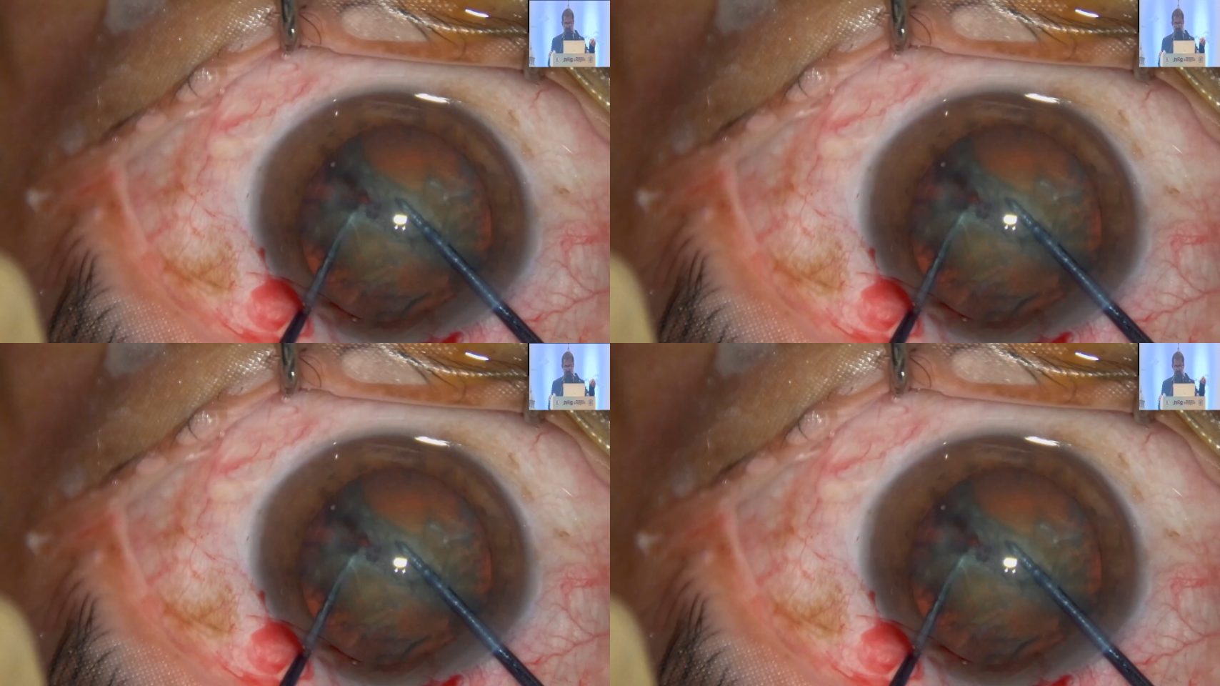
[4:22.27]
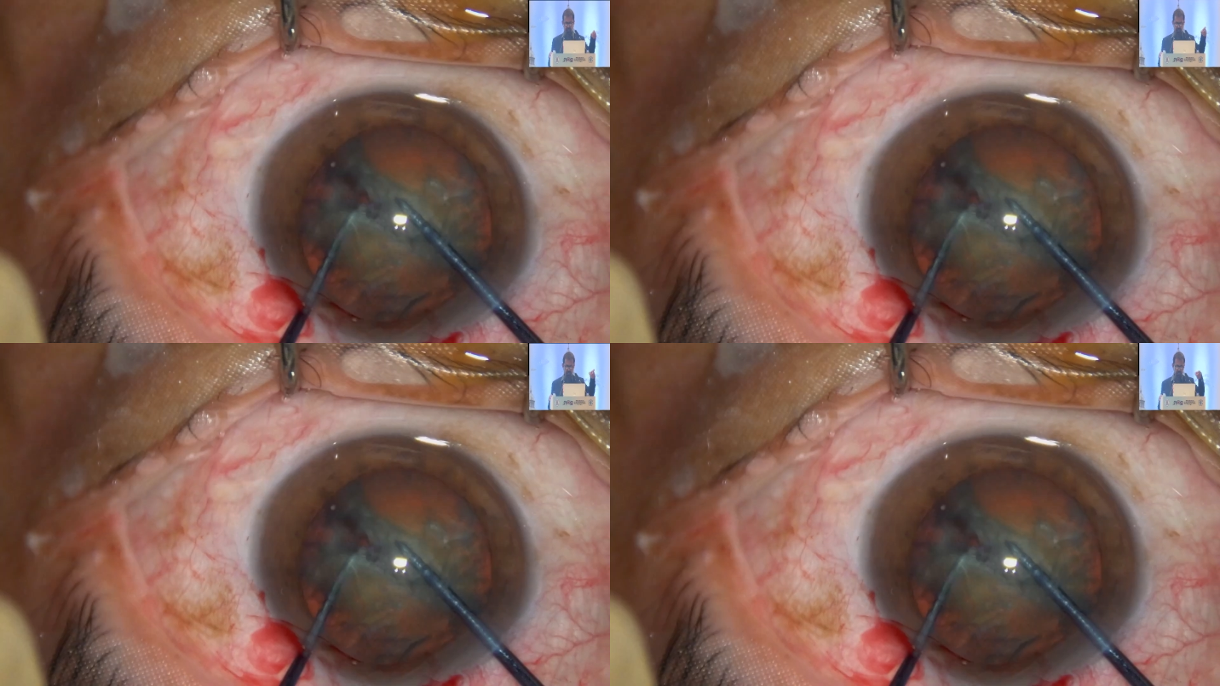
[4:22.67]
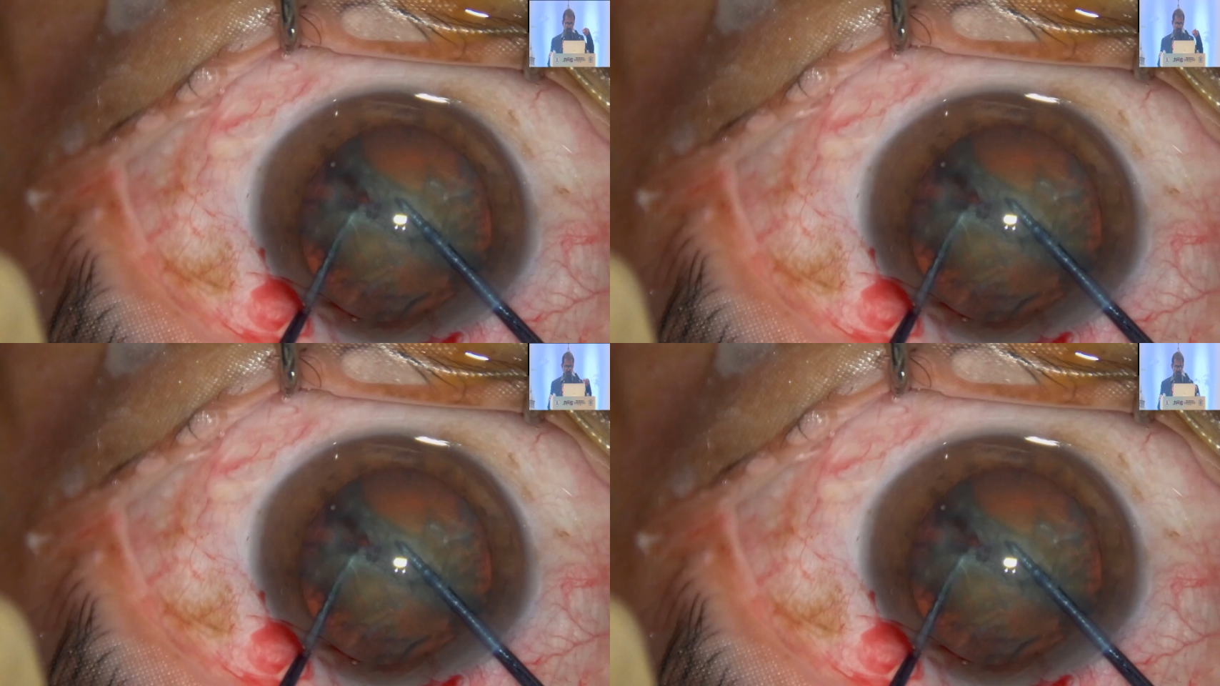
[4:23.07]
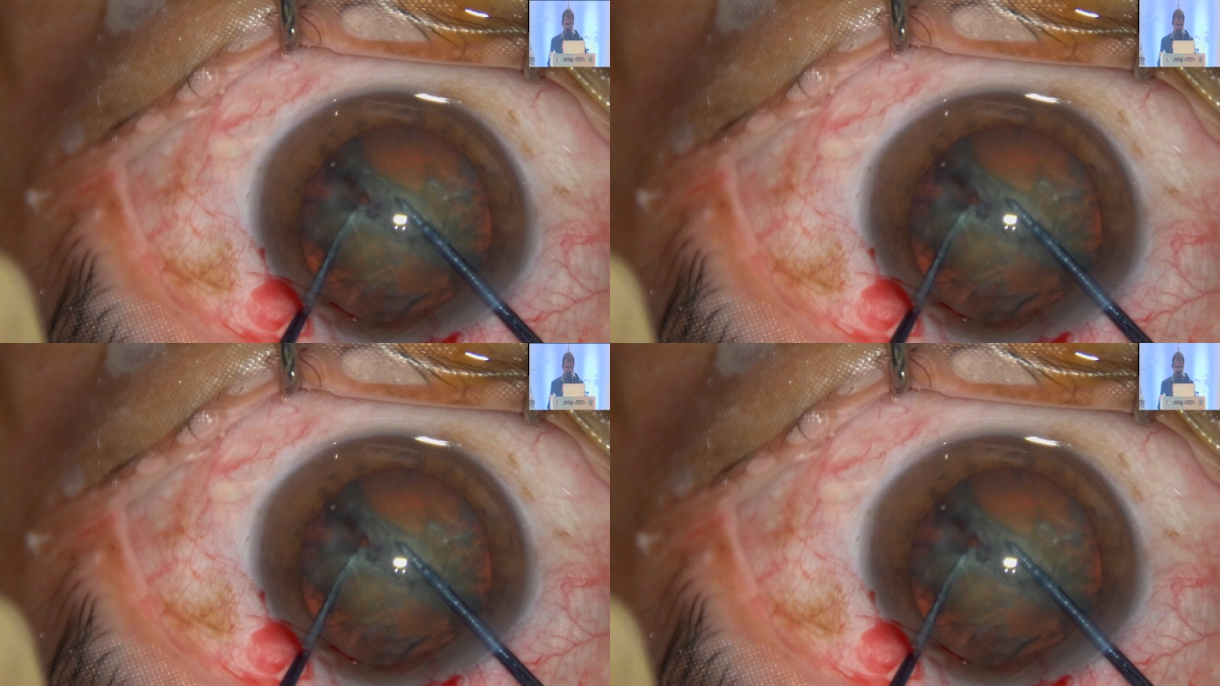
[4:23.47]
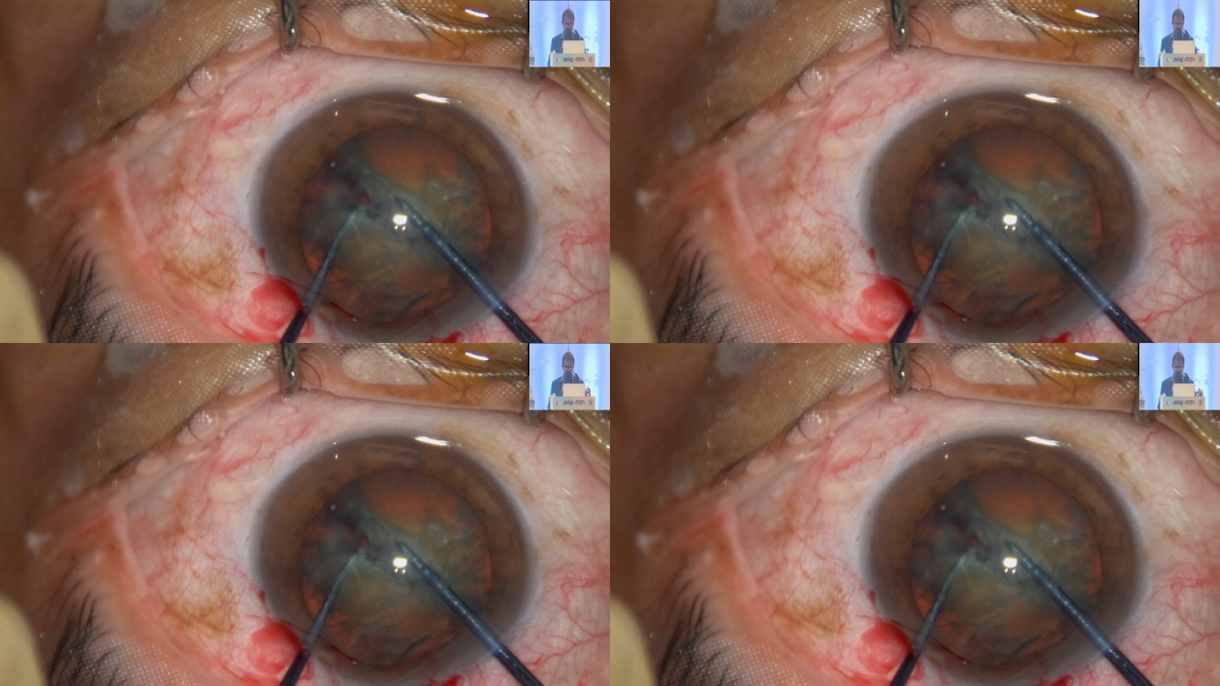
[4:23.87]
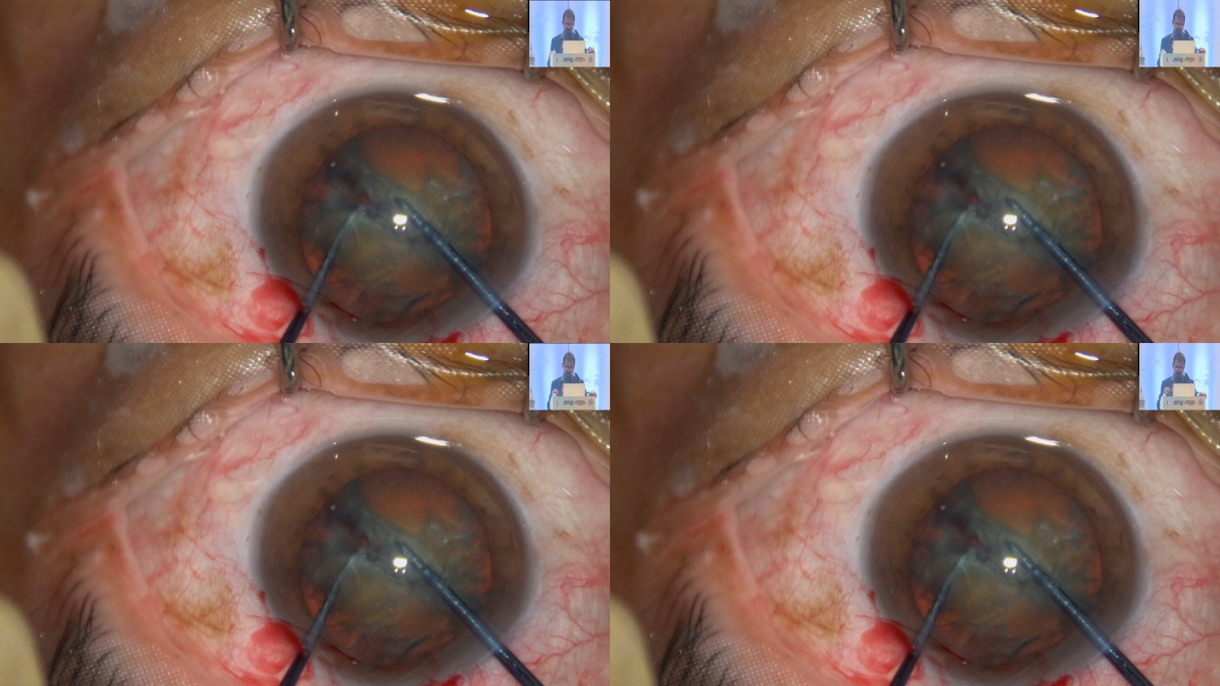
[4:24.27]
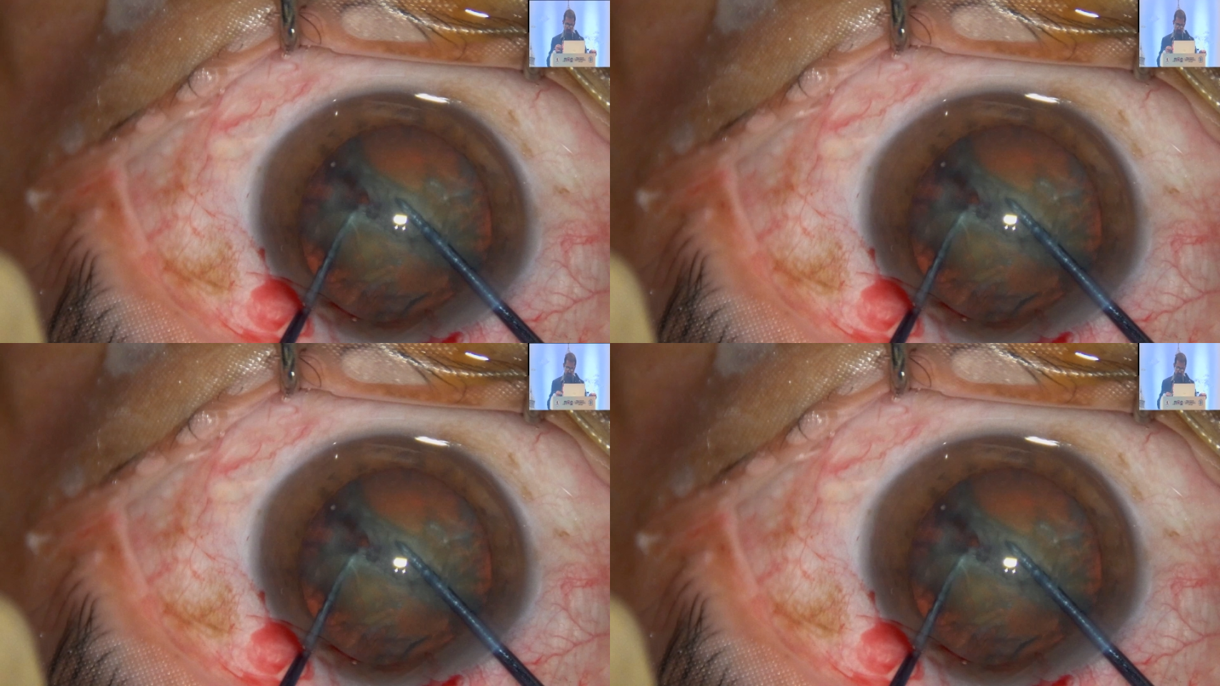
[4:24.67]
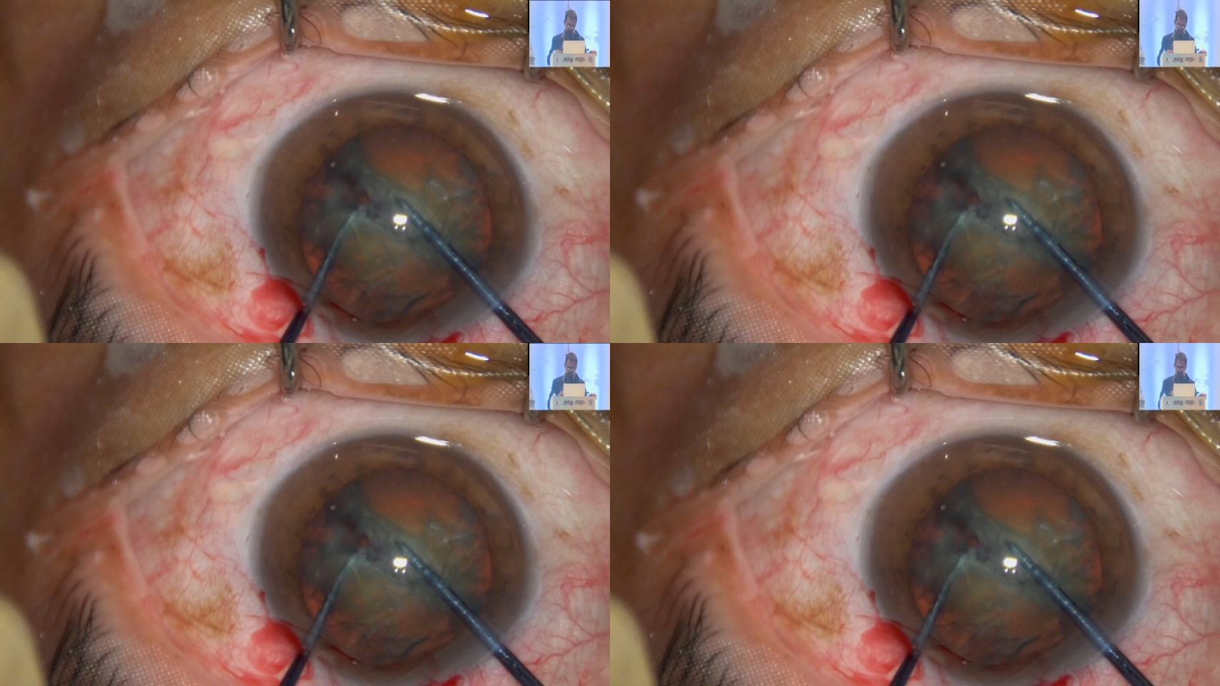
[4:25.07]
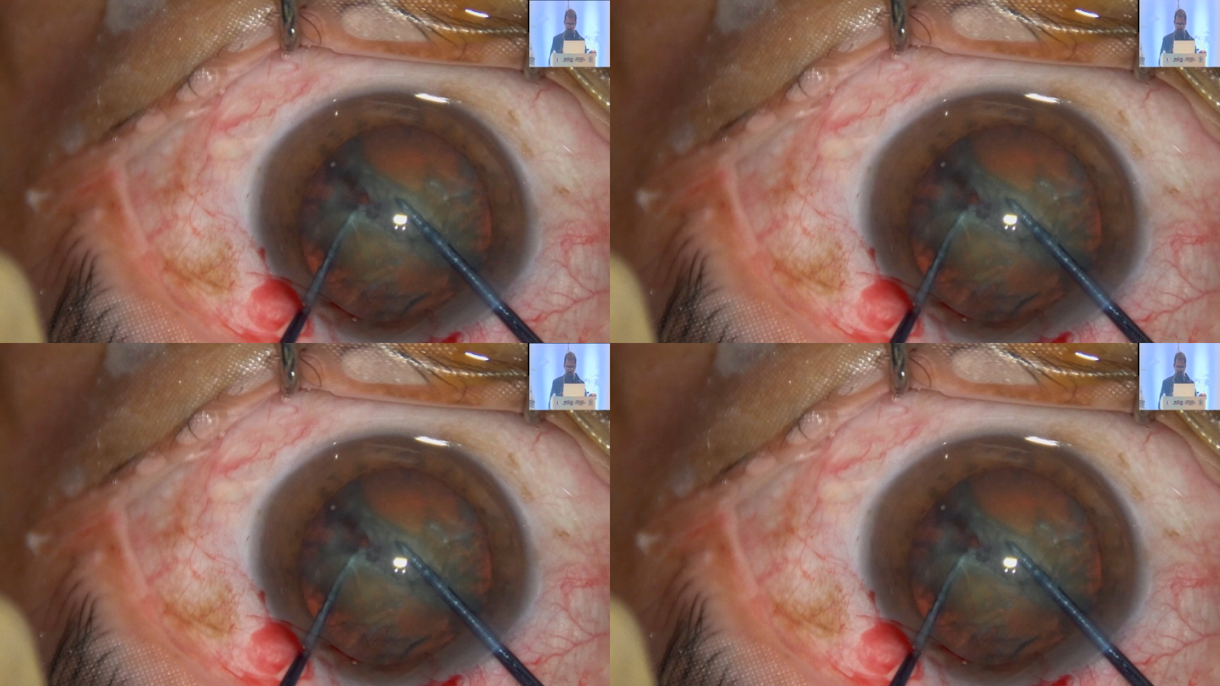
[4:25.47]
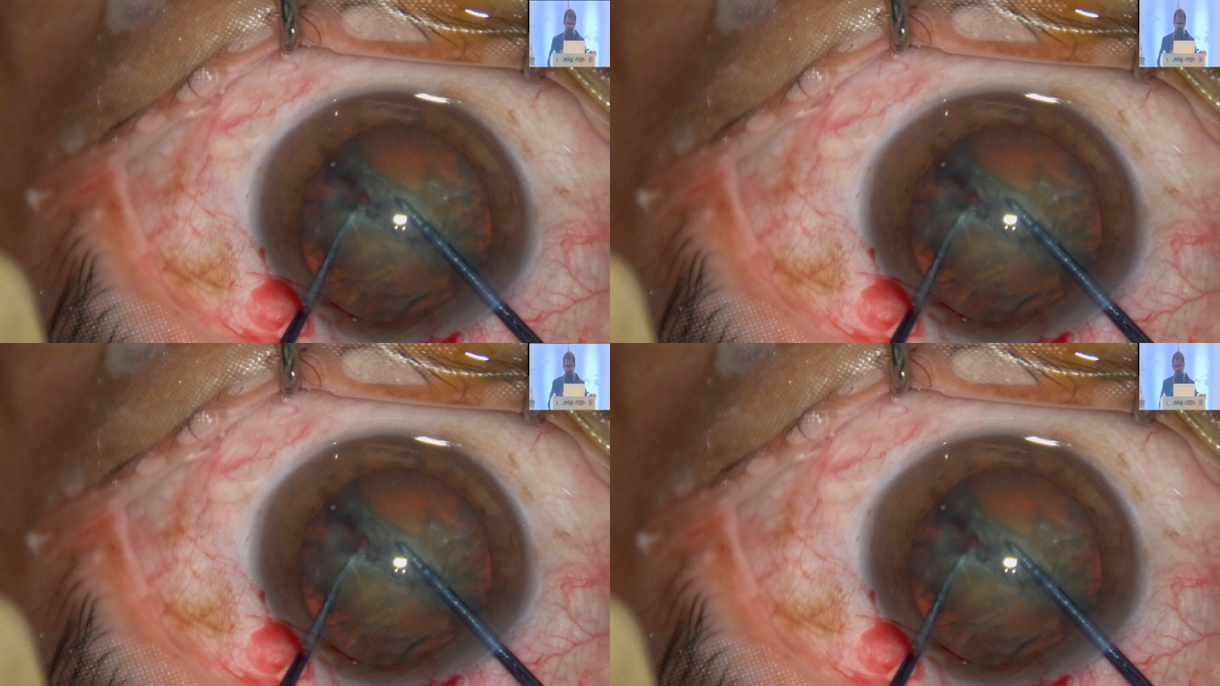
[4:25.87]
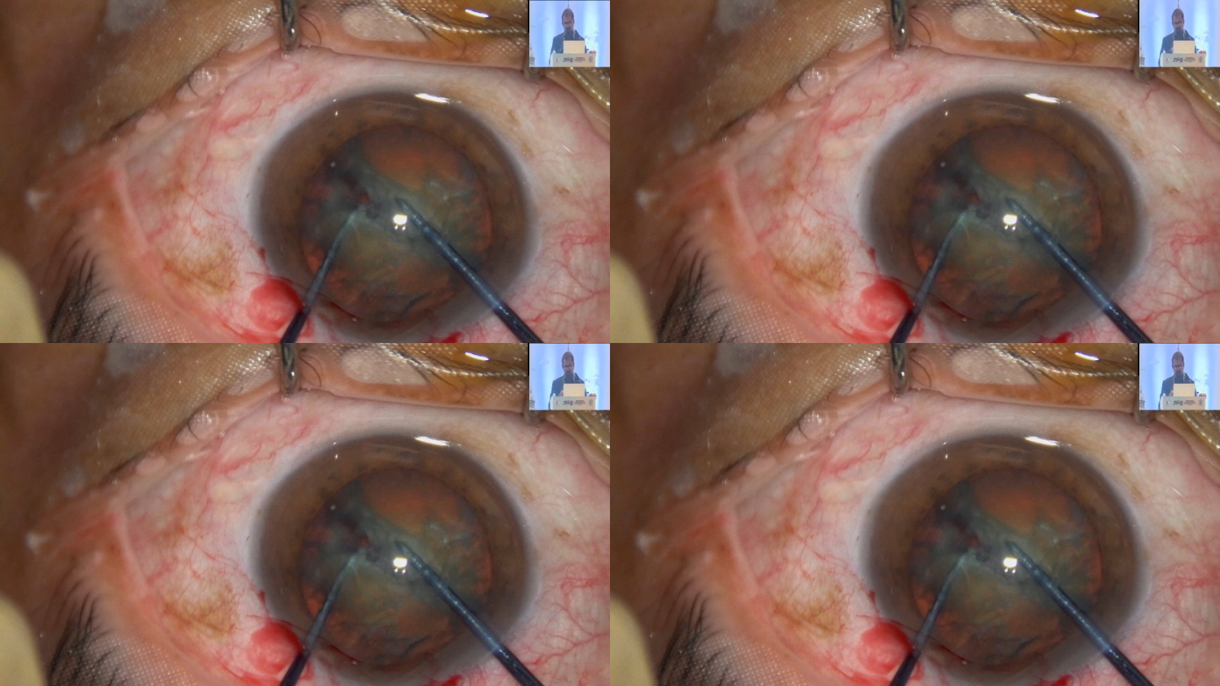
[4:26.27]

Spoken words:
[unreadable: no face in view]